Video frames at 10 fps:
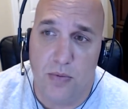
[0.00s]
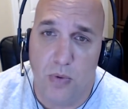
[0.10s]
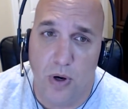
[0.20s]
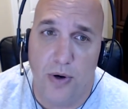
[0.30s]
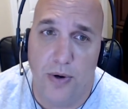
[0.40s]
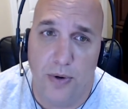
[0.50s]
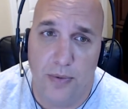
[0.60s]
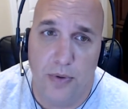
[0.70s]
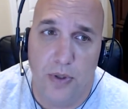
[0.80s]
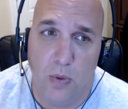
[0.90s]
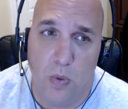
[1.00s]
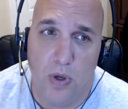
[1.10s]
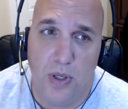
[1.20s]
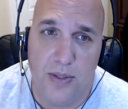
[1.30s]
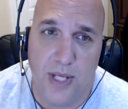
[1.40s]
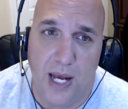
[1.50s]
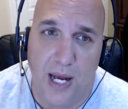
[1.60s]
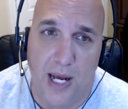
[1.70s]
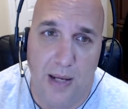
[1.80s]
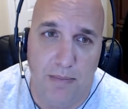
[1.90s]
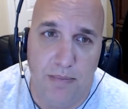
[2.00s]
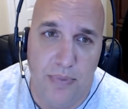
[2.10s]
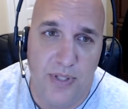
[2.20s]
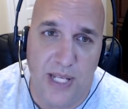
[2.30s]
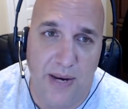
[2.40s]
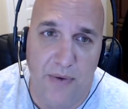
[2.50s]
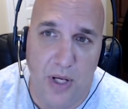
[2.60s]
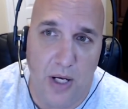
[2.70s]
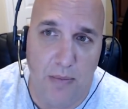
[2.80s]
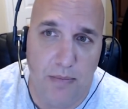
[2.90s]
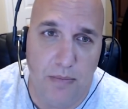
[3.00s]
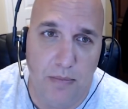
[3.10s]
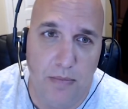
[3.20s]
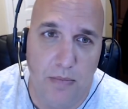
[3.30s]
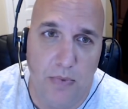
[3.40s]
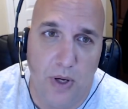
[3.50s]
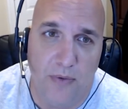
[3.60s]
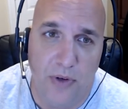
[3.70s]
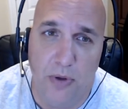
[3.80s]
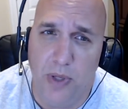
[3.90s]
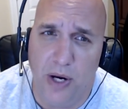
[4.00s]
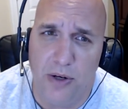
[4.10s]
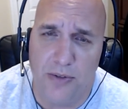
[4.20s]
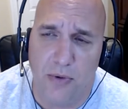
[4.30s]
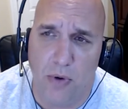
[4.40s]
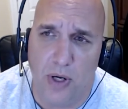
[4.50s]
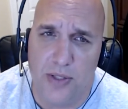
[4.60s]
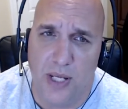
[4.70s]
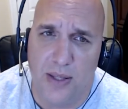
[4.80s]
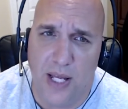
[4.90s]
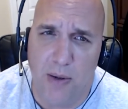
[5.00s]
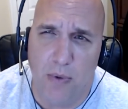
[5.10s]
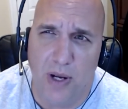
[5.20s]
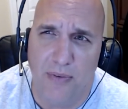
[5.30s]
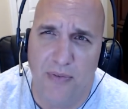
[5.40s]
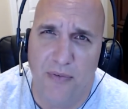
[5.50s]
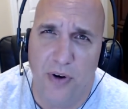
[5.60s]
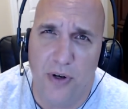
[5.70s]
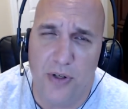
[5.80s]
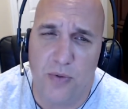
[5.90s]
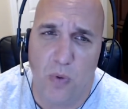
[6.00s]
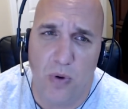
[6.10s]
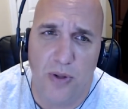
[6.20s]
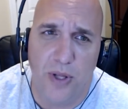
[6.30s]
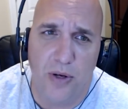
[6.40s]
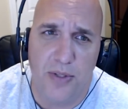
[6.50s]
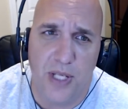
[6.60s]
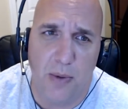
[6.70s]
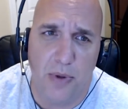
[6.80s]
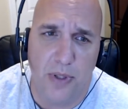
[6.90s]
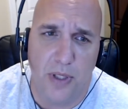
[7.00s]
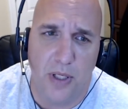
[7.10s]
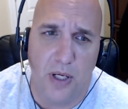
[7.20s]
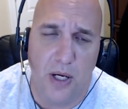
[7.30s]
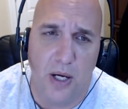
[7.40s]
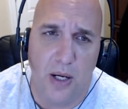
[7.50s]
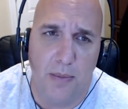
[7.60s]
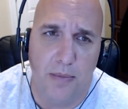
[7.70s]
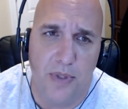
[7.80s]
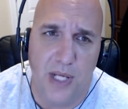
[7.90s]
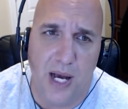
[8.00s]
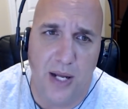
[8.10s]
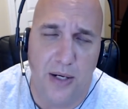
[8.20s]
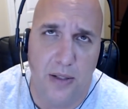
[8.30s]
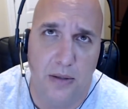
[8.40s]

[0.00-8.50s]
were the ones I saved up a few years for because I think when I first wanted those, they were the uh, dot